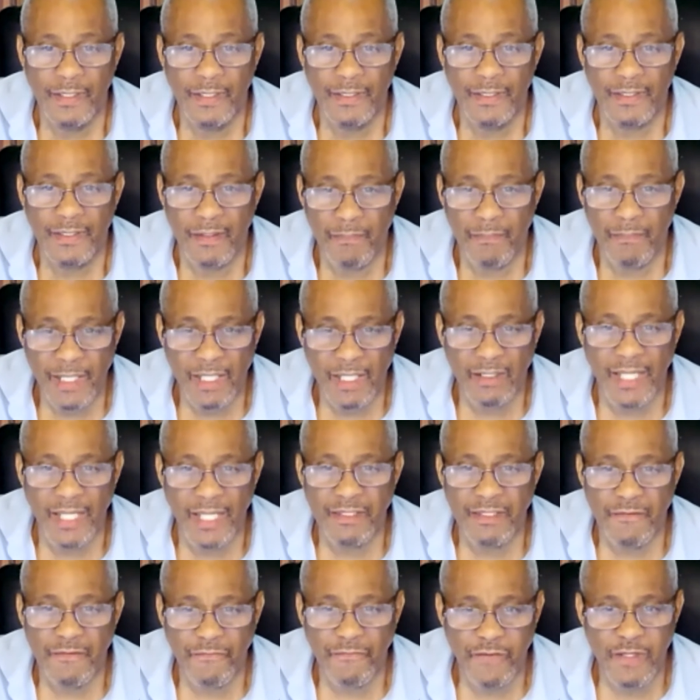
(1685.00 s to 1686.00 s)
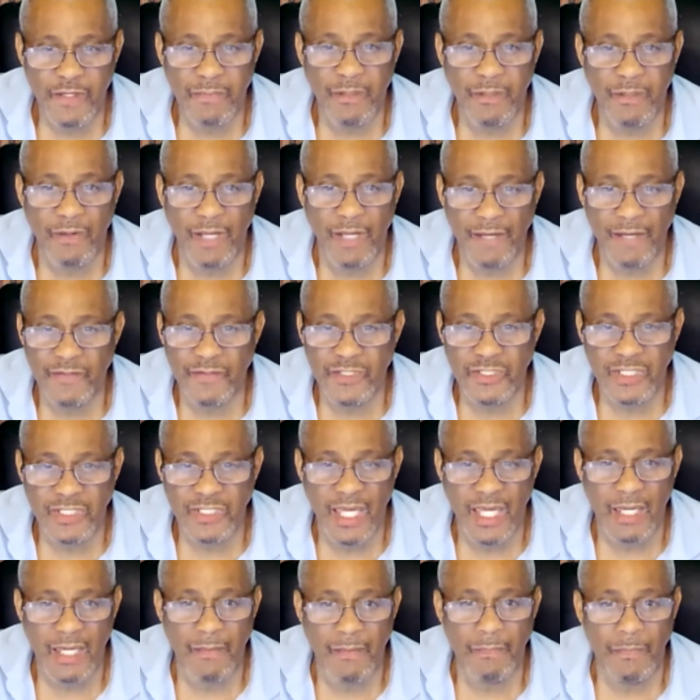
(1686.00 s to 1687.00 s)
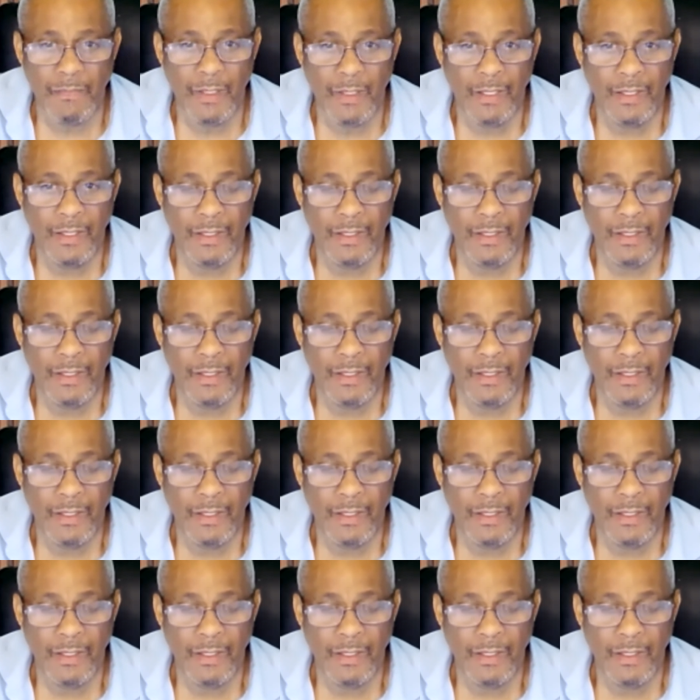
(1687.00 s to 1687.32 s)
the male and the female have the same